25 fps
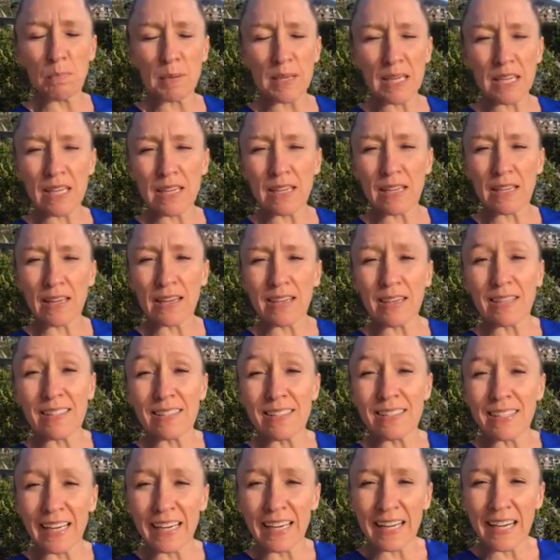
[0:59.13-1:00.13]
be
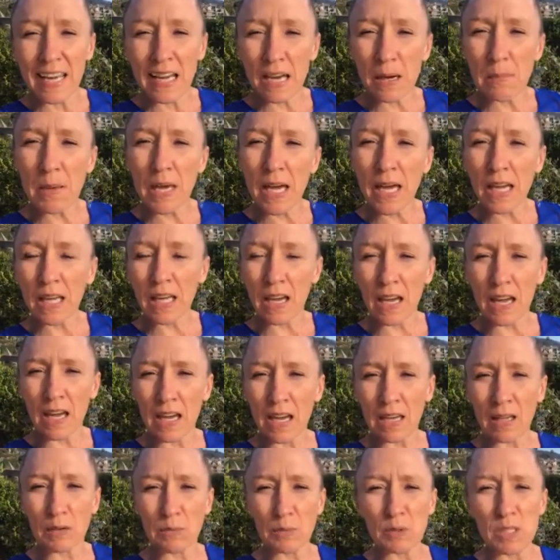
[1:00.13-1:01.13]
dynamic
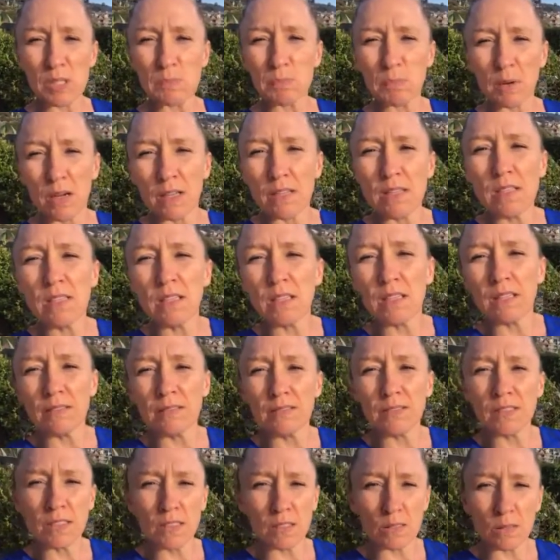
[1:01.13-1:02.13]
and
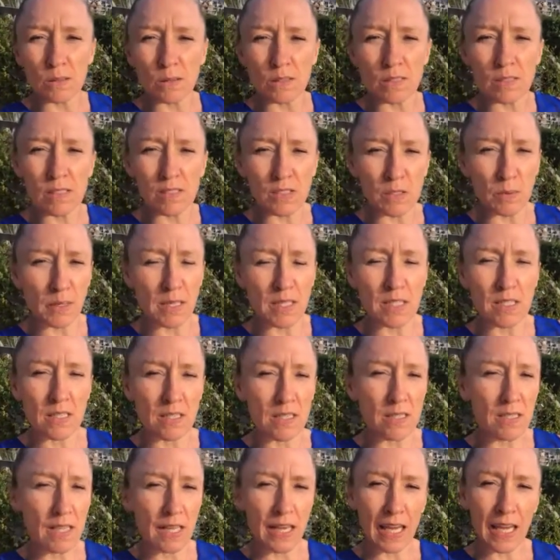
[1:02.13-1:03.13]
responsive to the
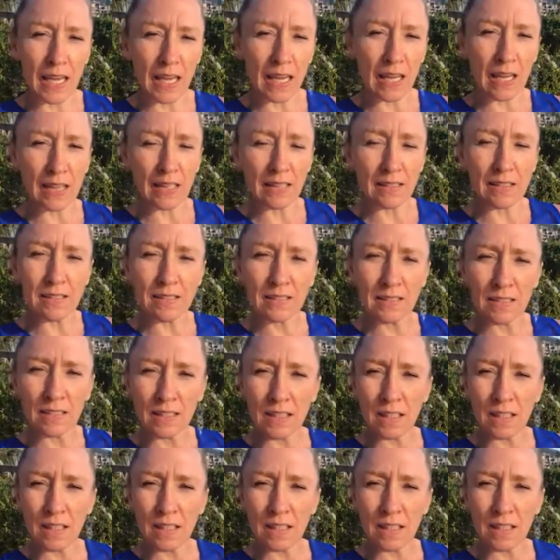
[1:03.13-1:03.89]
situations at hand.